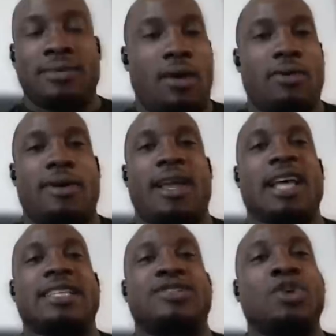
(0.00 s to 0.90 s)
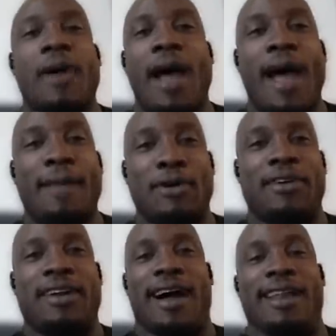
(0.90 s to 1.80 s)
No, because it's super hyped
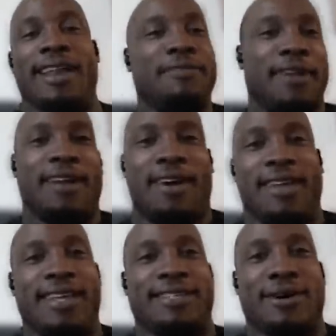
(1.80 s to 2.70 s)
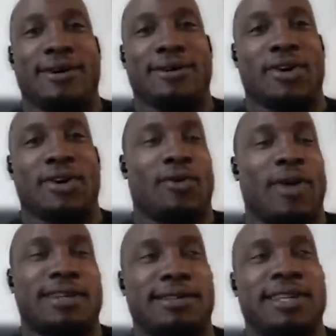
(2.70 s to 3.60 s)
over here. I live in on the East Coast or the
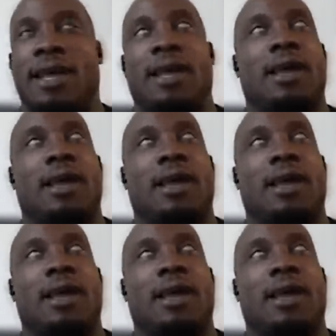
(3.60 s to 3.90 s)
West Coast.